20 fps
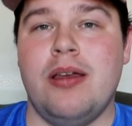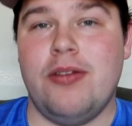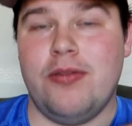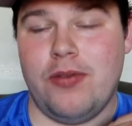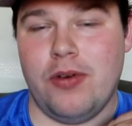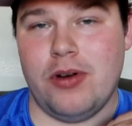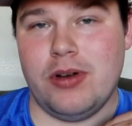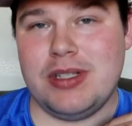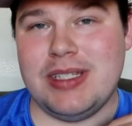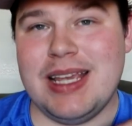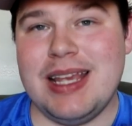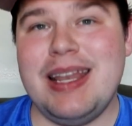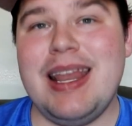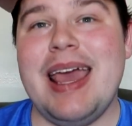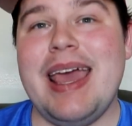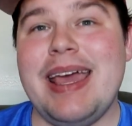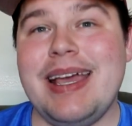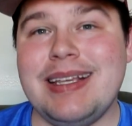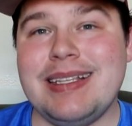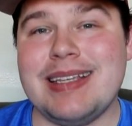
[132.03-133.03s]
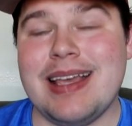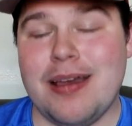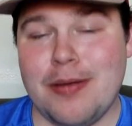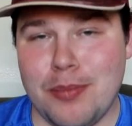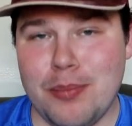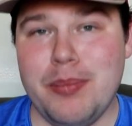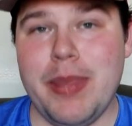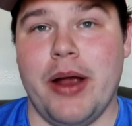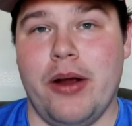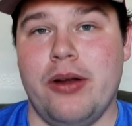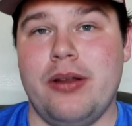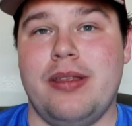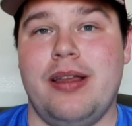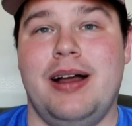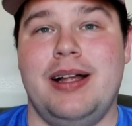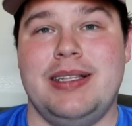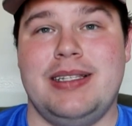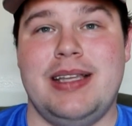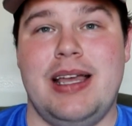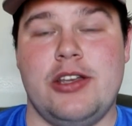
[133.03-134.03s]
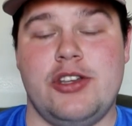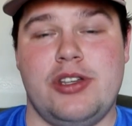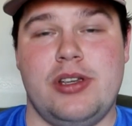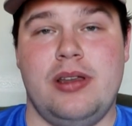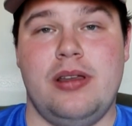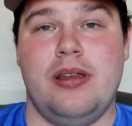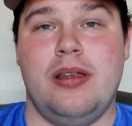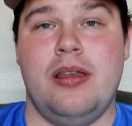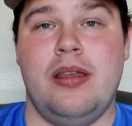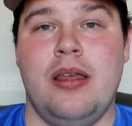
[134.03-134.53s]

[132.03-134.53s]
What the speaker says: for today's marathon session.